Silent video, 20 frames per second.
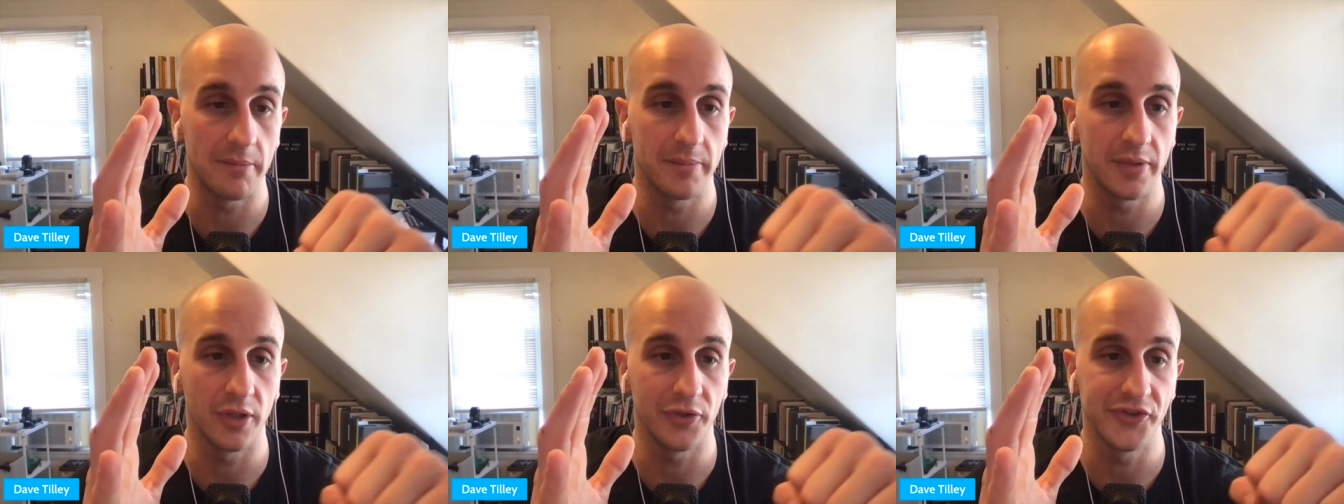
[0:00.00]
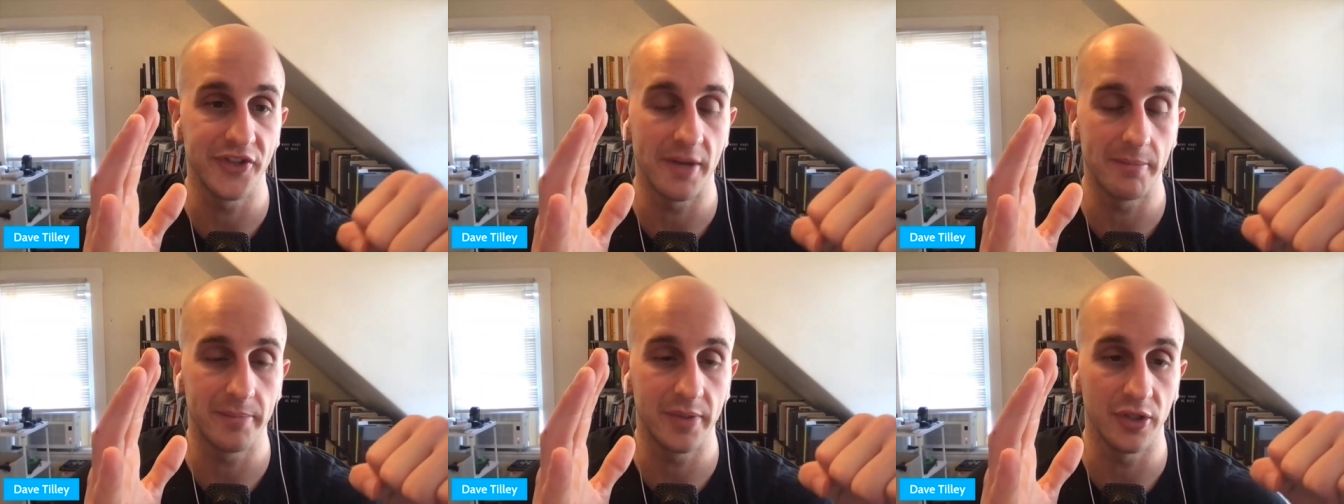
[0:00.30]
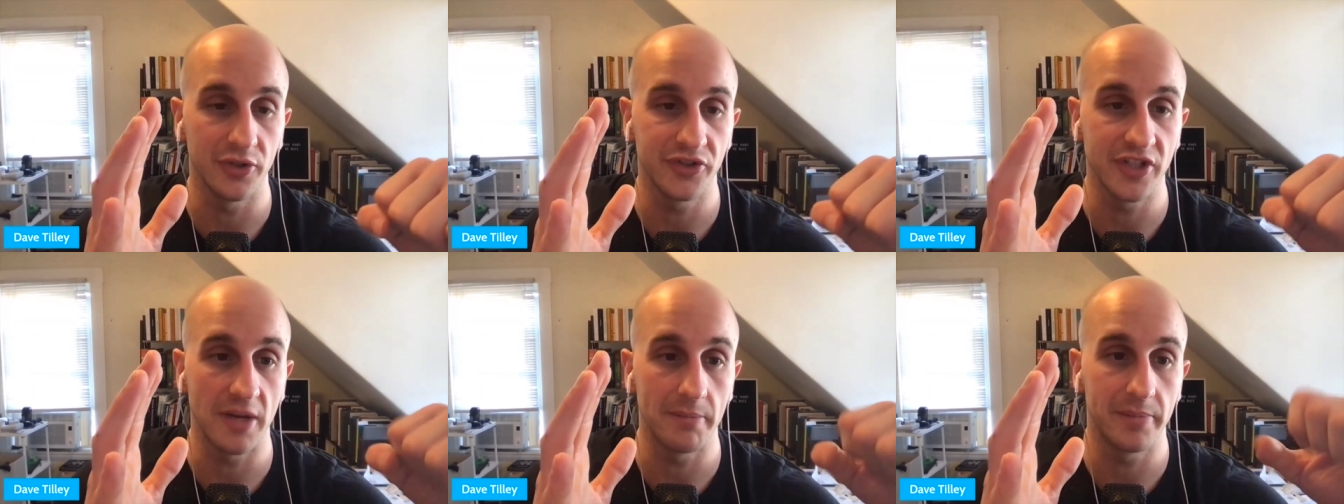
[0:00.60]

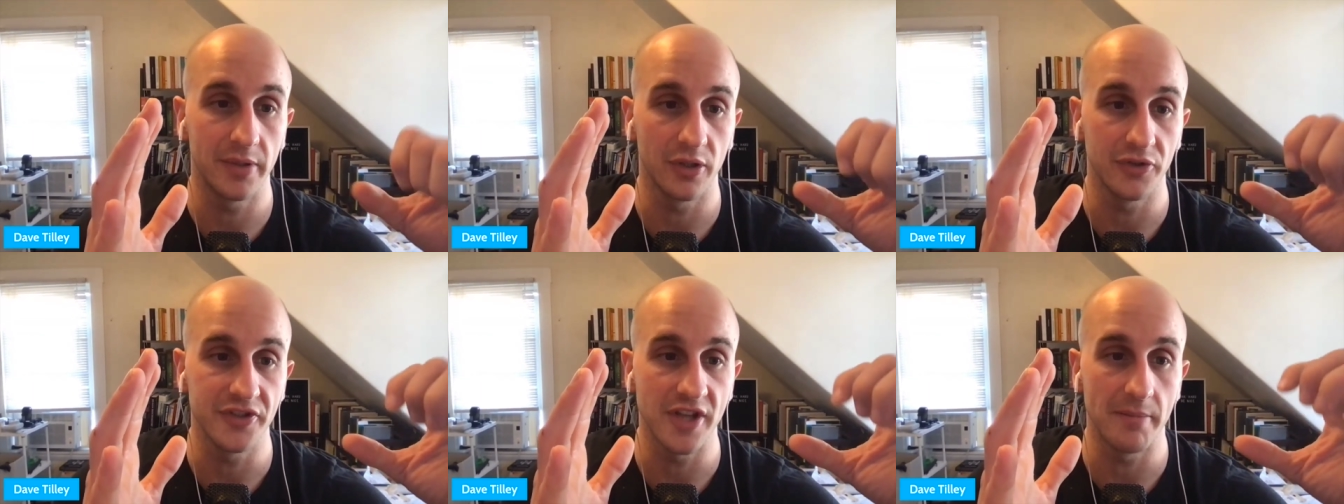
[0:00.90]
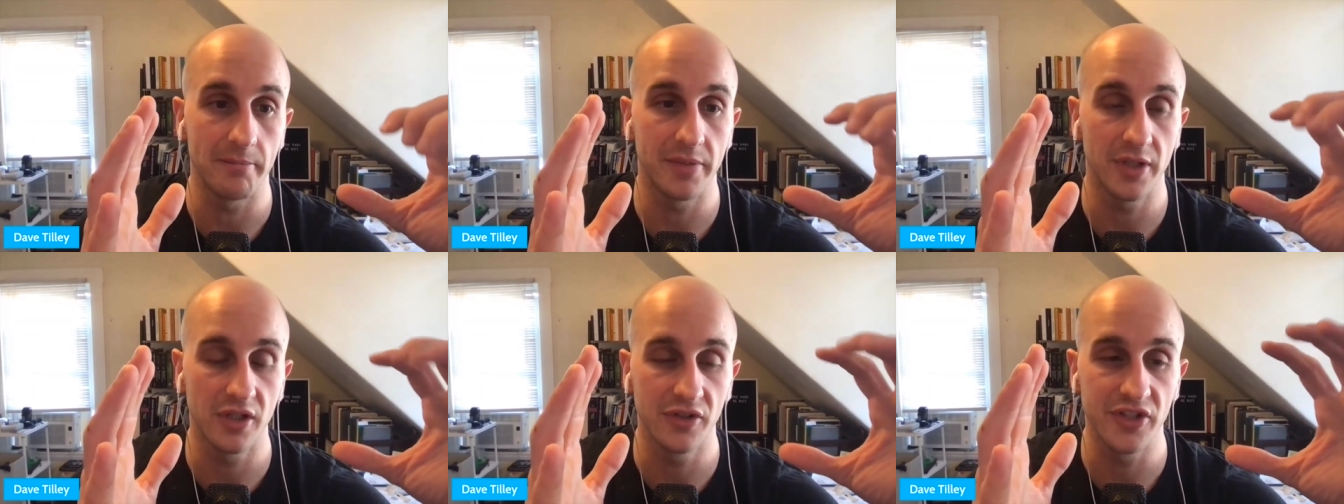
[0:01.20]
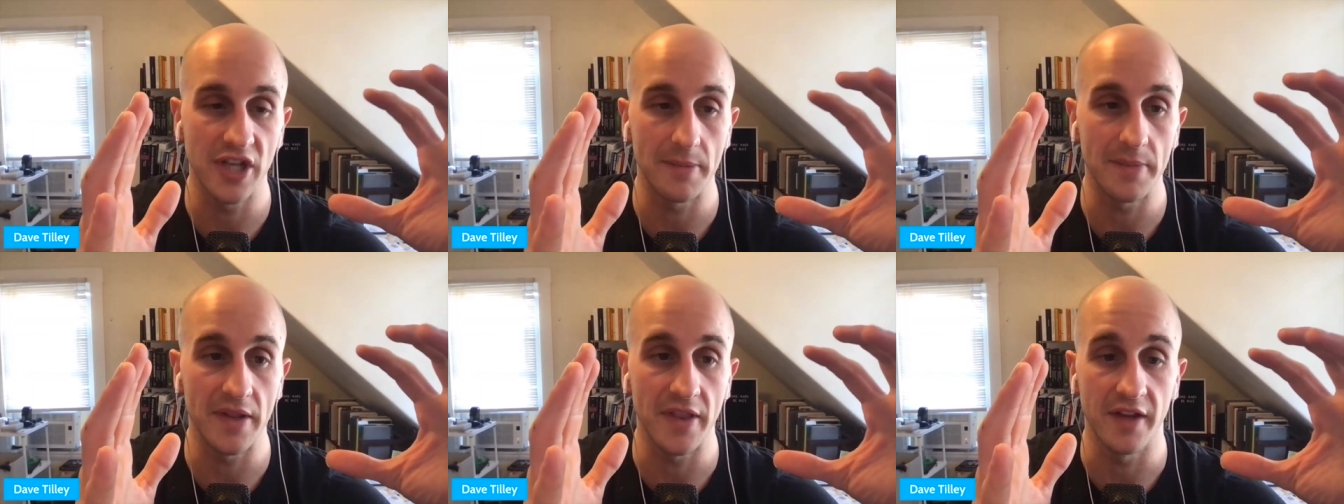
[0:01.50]

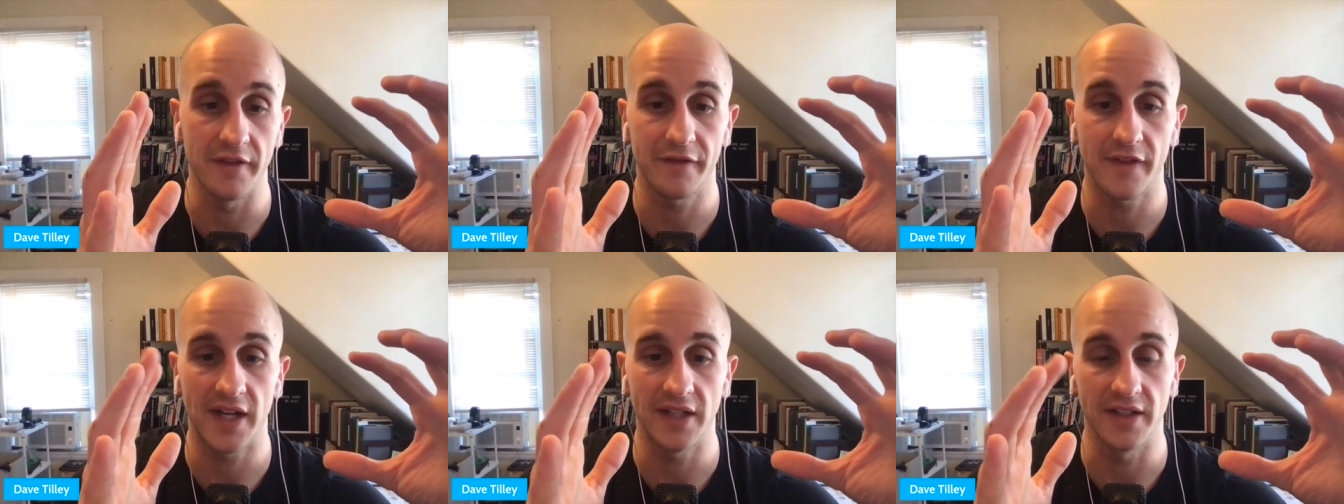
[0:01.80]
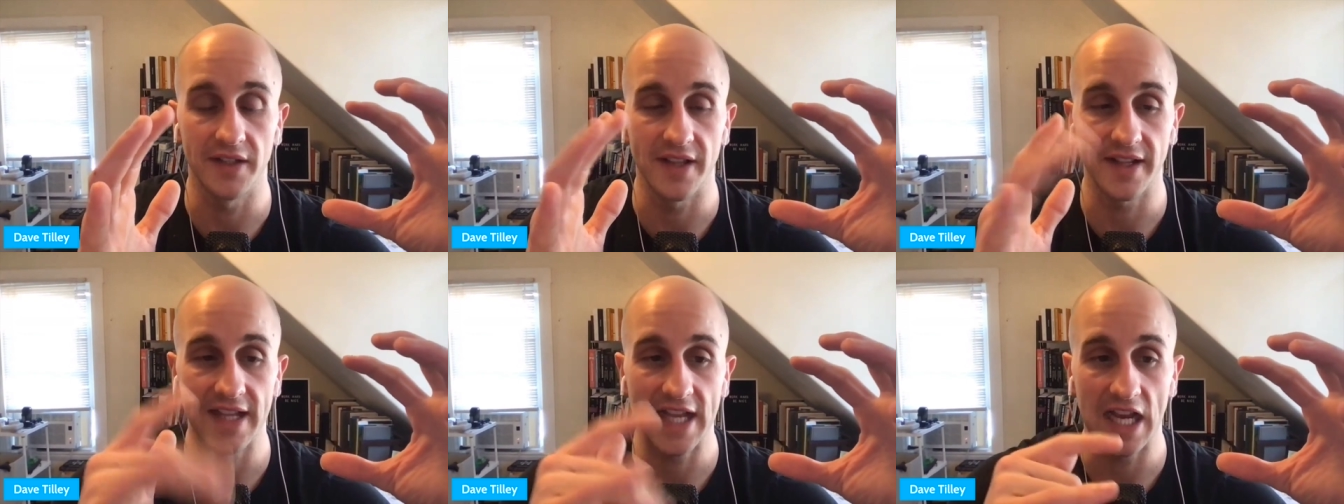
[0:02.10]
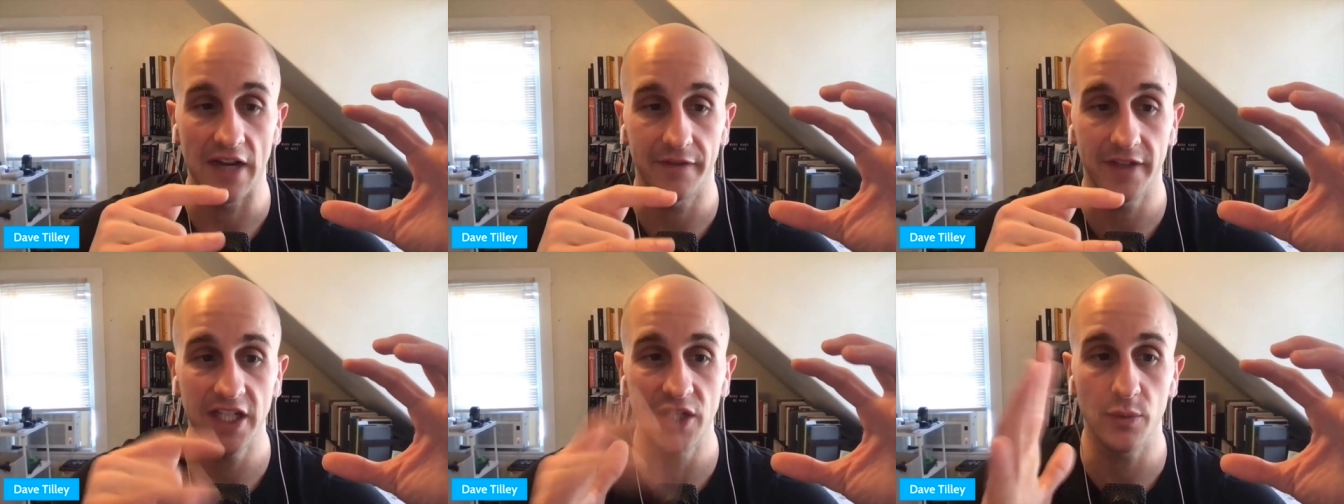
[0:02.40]
And then finally the
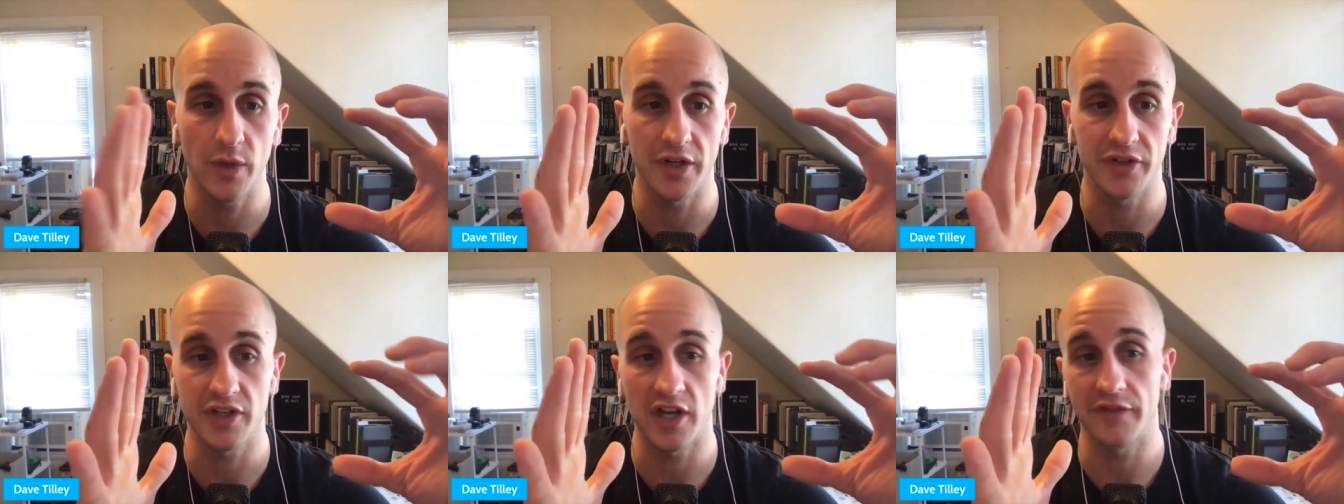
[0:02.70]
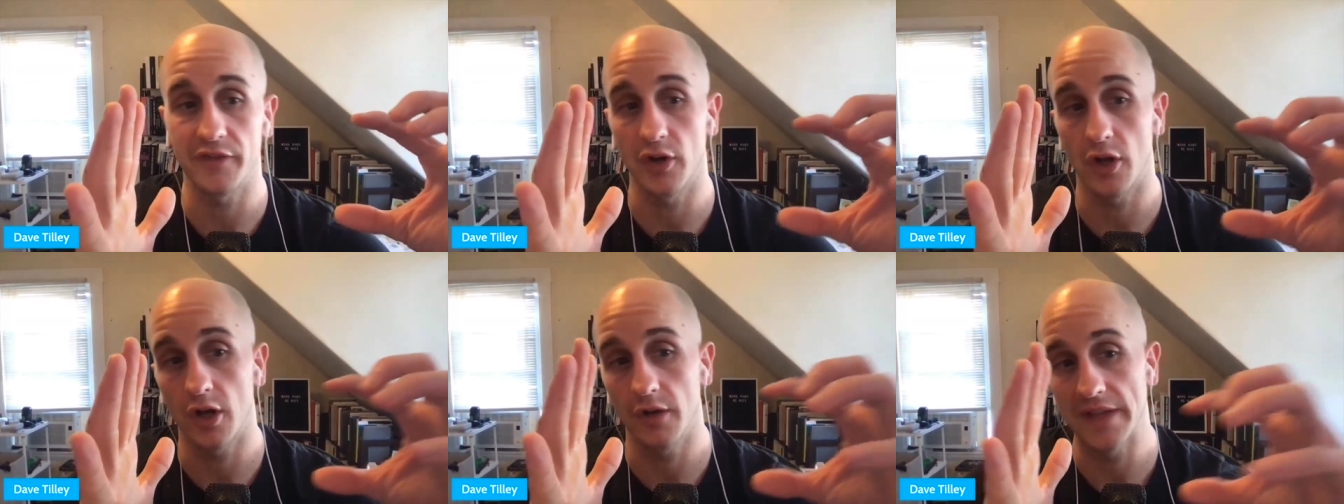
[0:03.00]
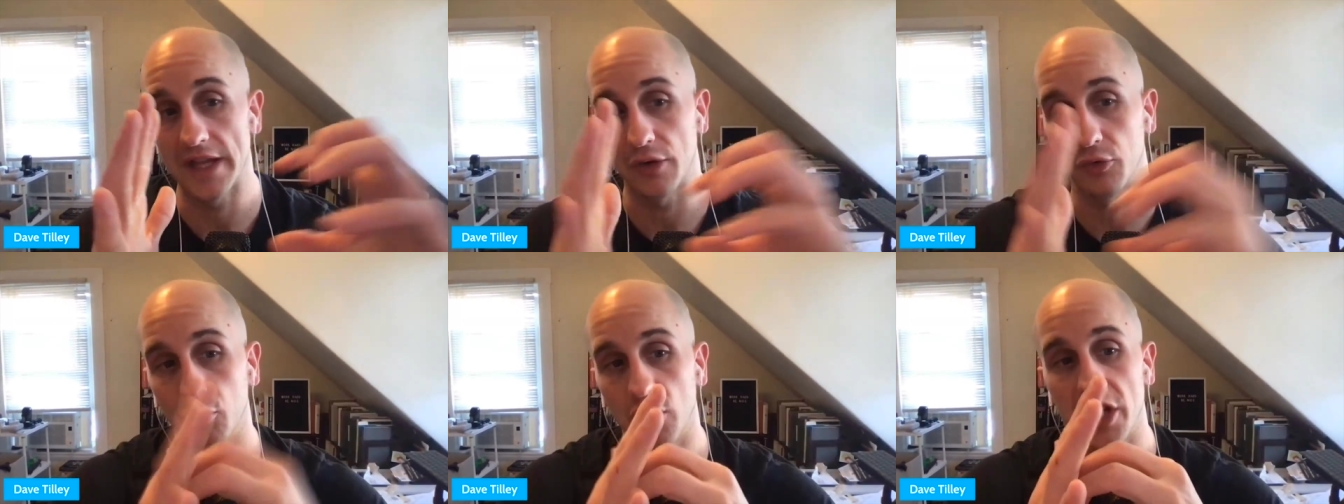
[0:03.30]
caffeine wears off and all of
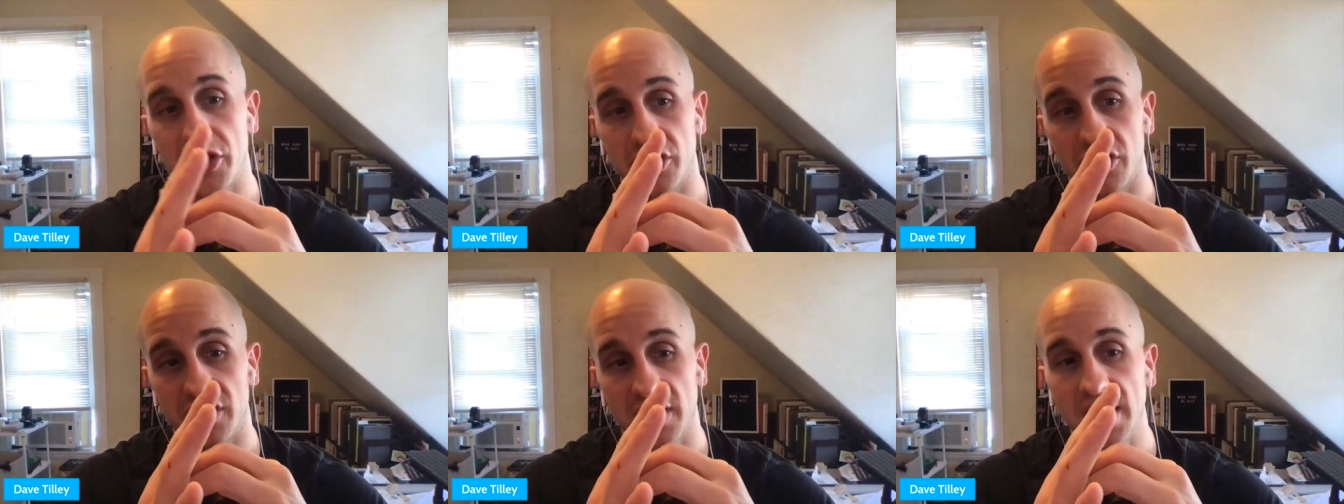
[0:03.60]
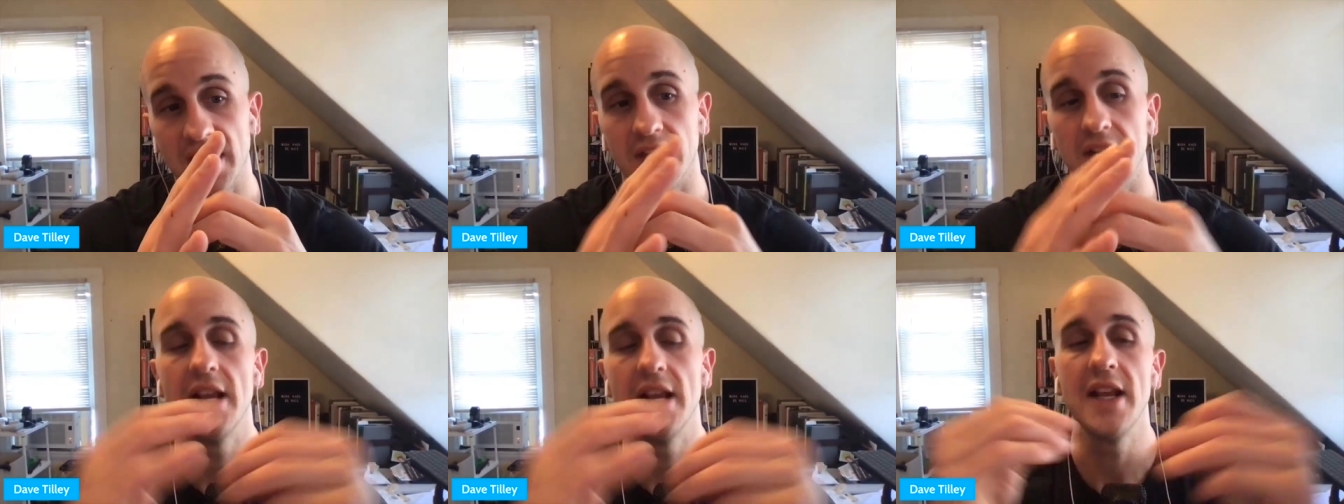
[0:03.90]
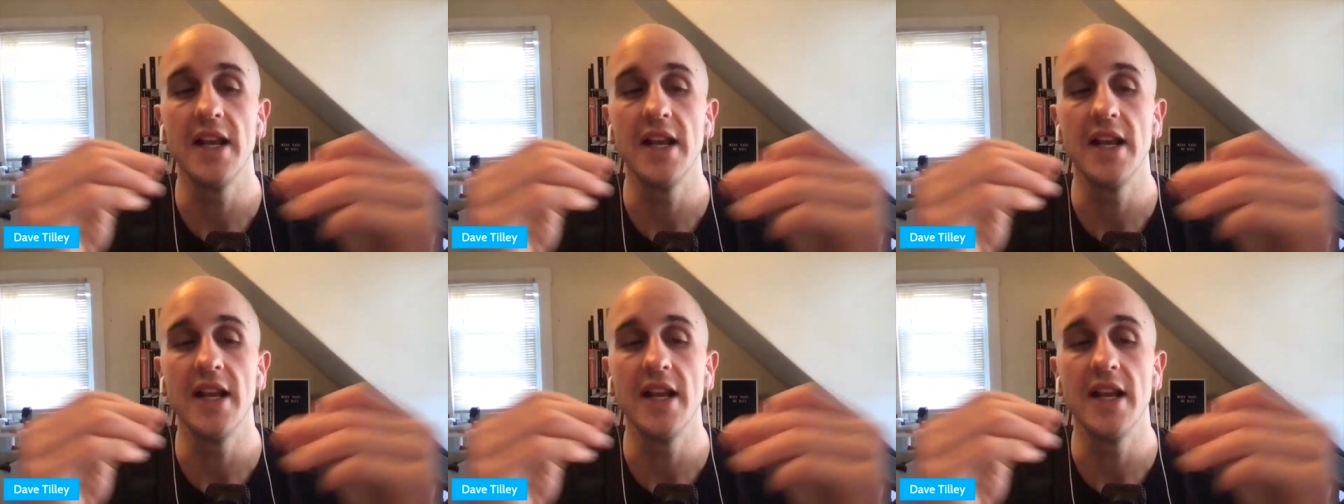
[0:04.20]
that rushes in.